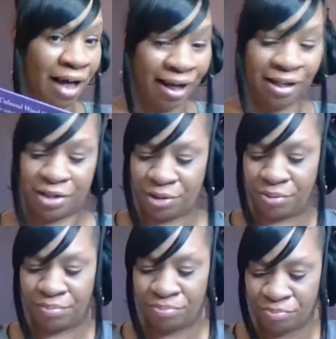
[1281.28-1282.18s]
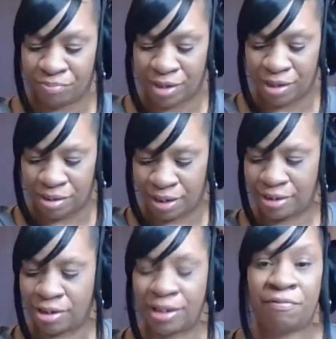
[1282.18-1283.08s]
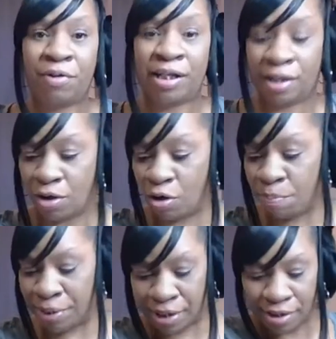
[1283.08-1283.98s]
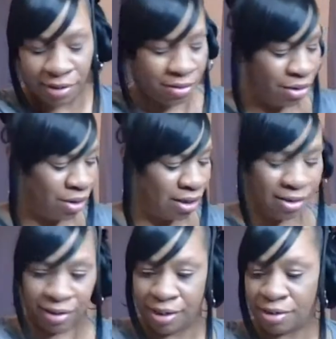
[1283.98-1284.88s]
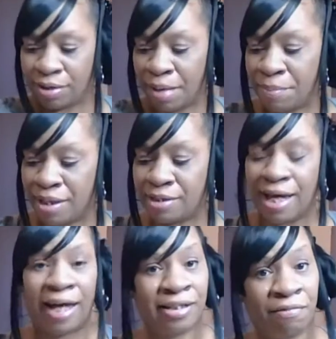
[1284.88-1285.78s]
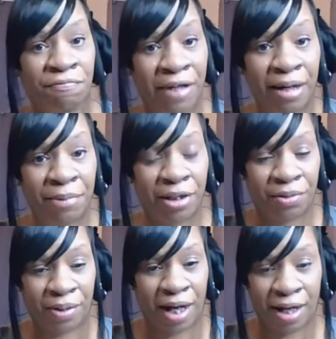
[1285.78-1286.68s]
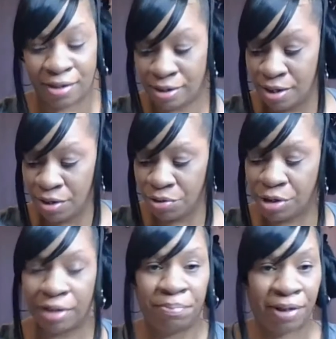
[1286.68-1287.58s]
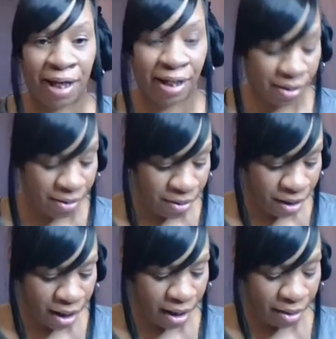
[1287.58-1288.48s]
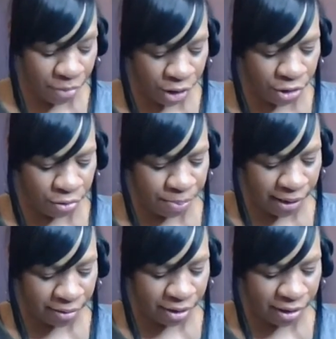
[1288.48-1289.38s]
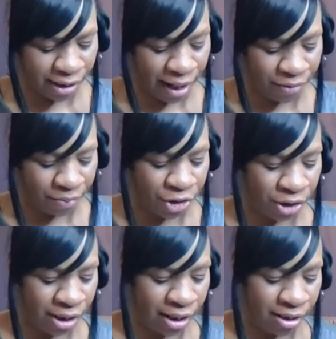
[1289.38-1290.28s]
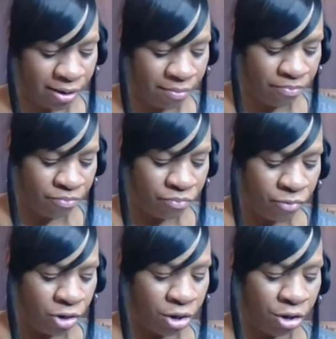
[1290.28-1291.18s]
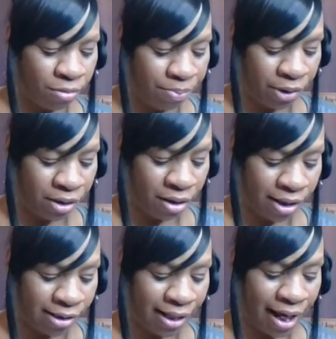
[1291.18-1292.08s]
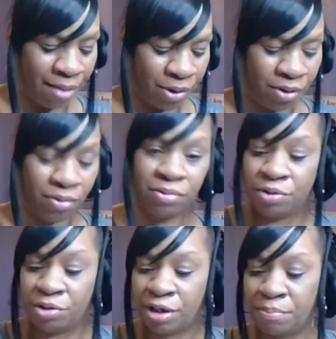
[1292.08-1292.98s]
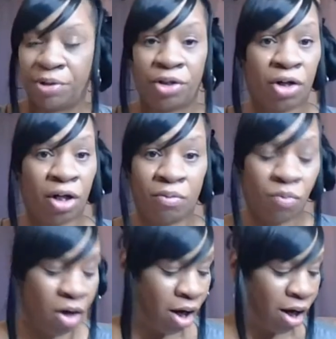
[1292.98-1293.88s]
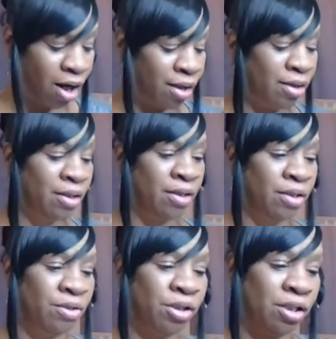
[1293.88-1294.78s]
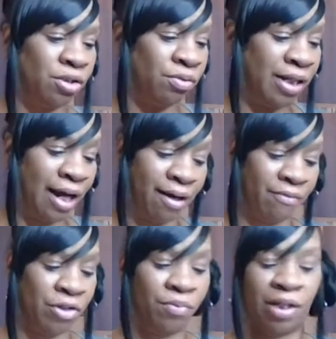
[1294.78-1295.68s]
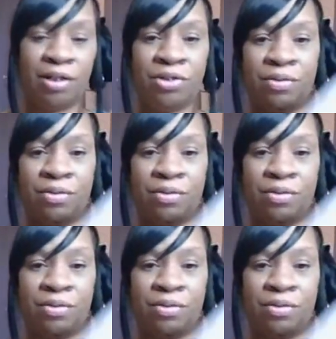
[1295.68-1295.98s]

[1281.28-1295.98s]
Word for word: I could do. Let's see if we can open it so you can see. So that means as a family, you guys, you can play, um, you can do puzzles together with your kids. So you can put it on a table, you could put it on a wall, you could do it however you want to